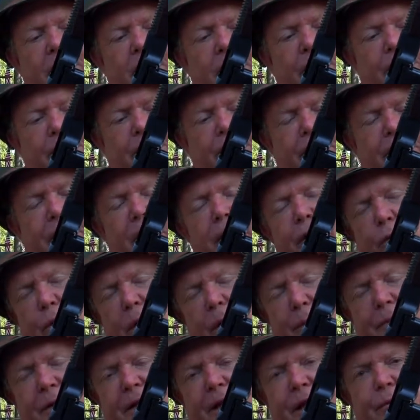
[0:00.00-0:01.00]
There was another
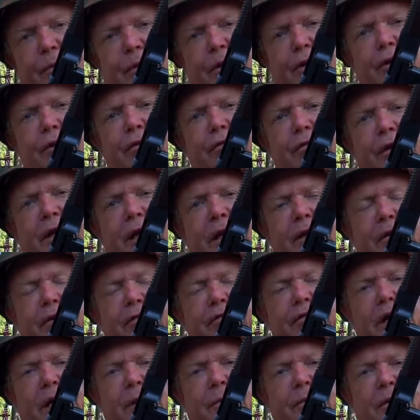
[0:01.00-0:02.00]
weapon they were using at the
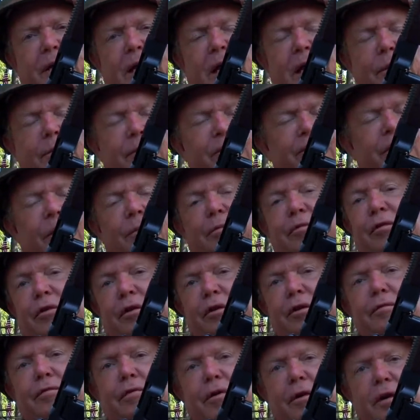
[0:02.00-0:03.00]
same time, which I'm sure
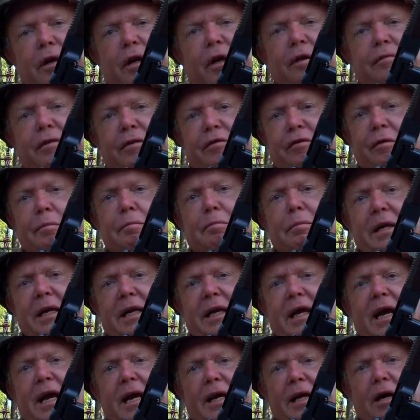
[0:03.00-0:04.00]
you've heard of, is the
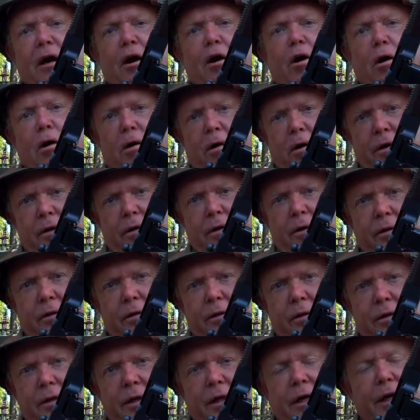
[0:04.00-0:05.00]
BAR.
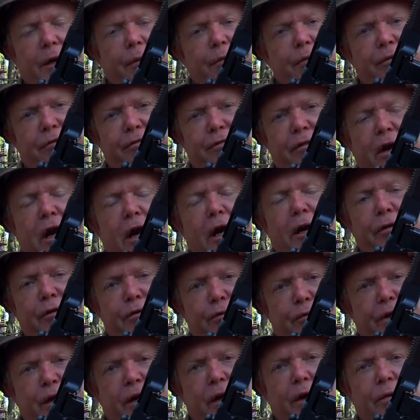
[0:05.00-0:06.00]
It was shot in
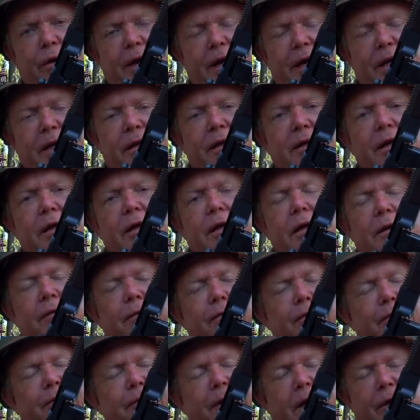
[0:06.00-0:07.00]
.308.
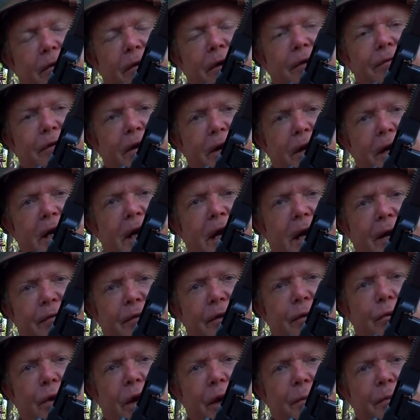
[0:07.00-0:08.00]
Very, very
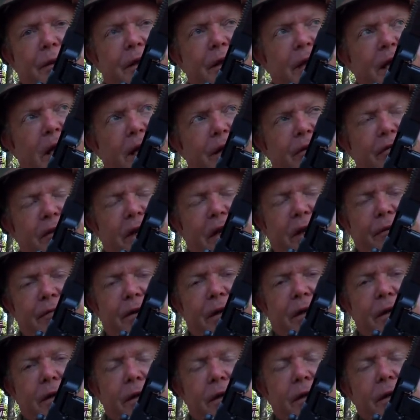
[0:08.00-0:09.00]
heavy weapon, not as
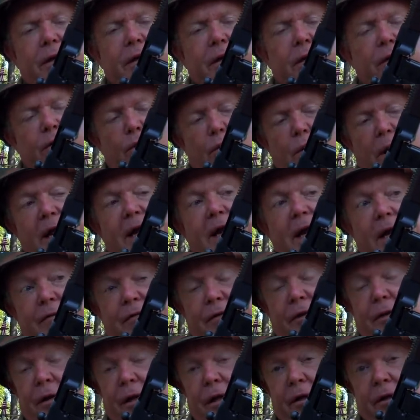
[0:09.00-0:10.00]
heavy, quite
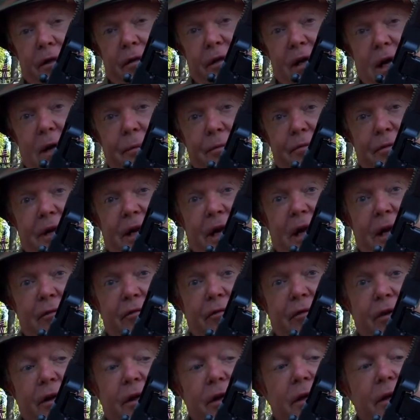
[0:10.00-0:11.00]
heavier than the Thompson
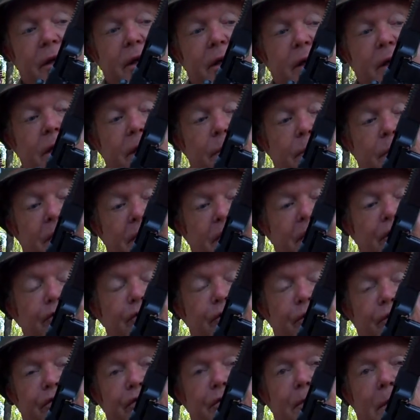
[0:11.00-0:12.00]
actually, but this
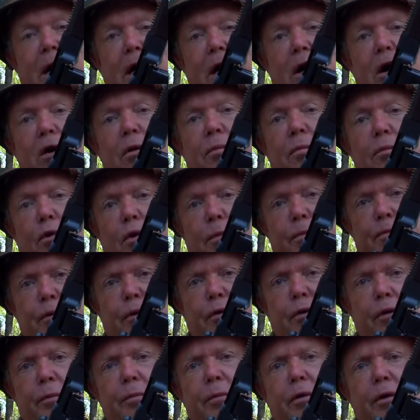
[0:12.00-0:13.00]
was small, more
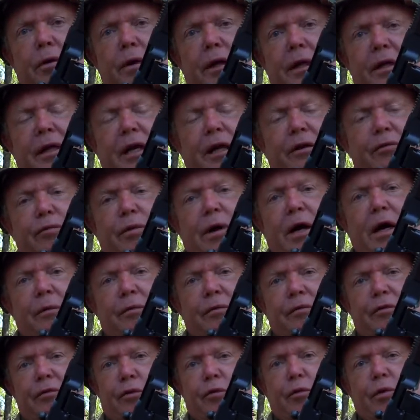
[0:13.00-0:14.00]
portable, and that's why it
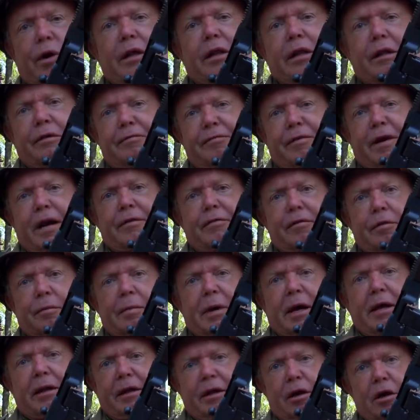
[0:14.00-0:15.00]
was greatly favored
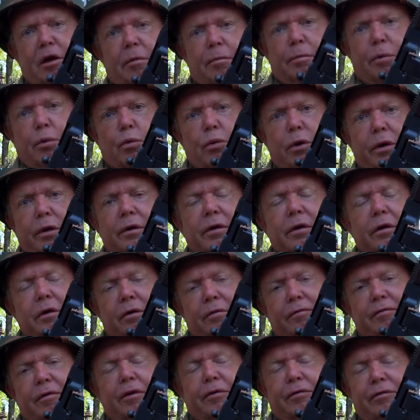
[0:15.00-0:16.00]
by the airborne
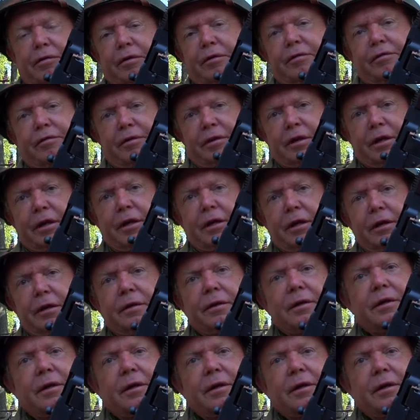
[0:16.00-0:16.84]
versus the